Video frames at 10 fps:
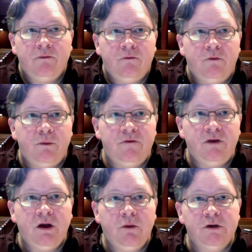from a
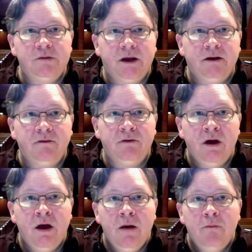video perspective,
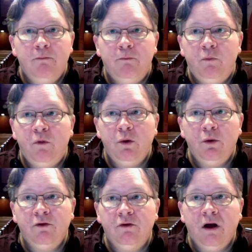there
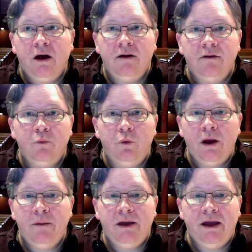was not a
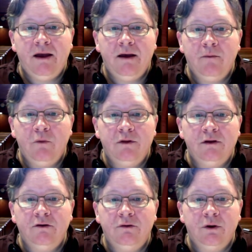webcam
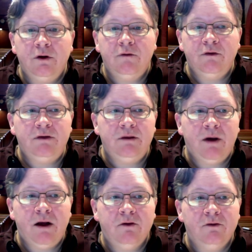within 250
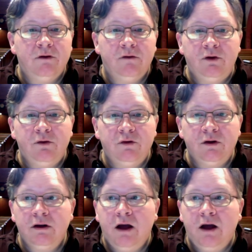miles of Houston.